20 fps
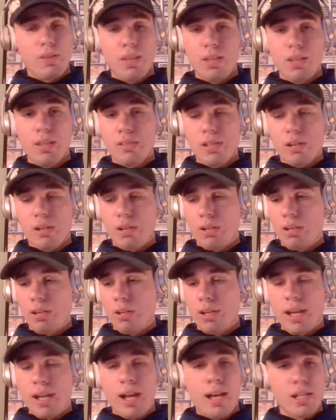the
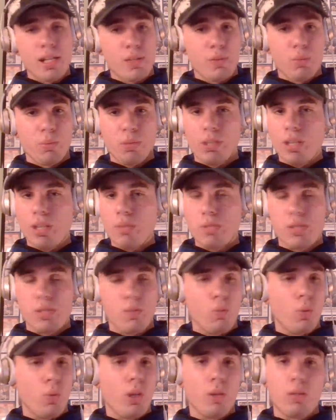interior guys from
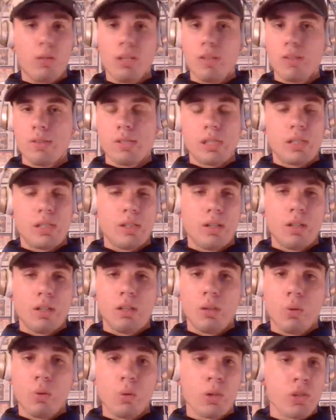Clemson, Wilkins and
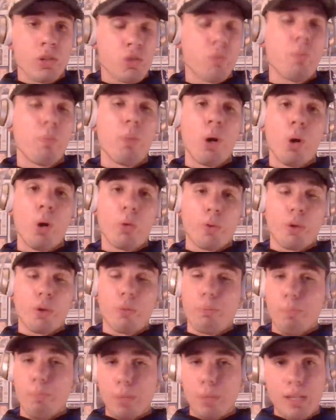Lawrence, both are
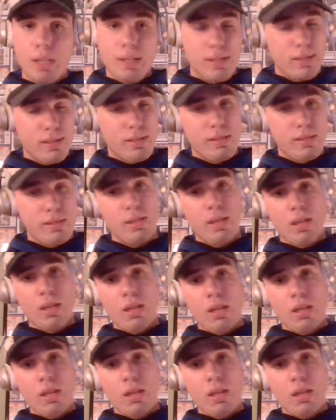beasts.